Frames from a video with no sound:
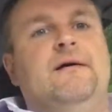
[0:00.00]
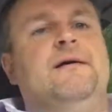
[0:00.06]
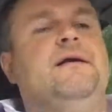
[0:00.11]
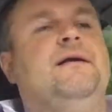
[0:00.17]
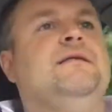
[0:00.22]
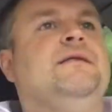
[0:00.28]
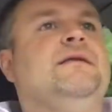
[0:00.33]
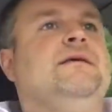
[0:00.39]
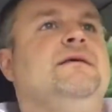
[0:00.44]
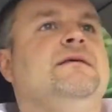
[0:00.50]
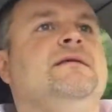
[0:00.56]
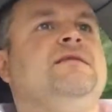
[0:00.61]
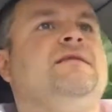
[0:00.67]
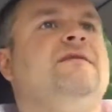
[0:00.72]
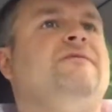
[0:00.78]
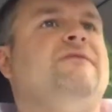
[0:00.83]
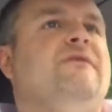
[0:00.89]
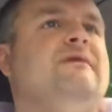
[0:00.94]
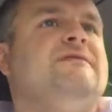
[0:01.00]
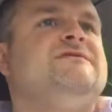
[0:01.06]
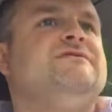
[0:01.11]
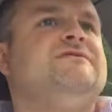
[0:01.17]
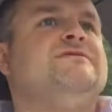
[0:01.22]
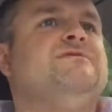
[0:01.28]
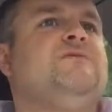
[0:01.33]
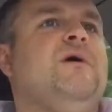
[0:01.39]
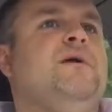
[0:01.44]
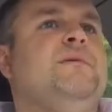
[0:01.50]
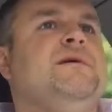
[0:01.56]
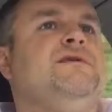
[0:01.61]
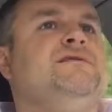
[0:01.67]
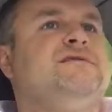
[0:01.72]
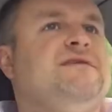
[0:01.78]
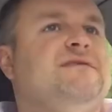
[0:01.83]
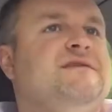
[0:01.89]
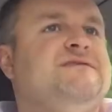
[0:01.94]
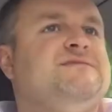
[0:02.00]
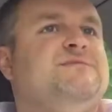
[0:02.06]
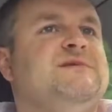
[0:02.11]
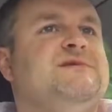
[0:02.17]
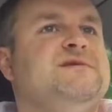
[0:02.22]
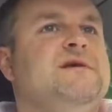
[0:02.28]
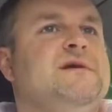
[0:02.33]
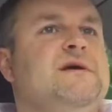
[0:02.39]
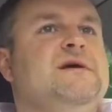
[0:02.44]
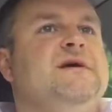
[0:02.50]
in the differential as well, because that thing's been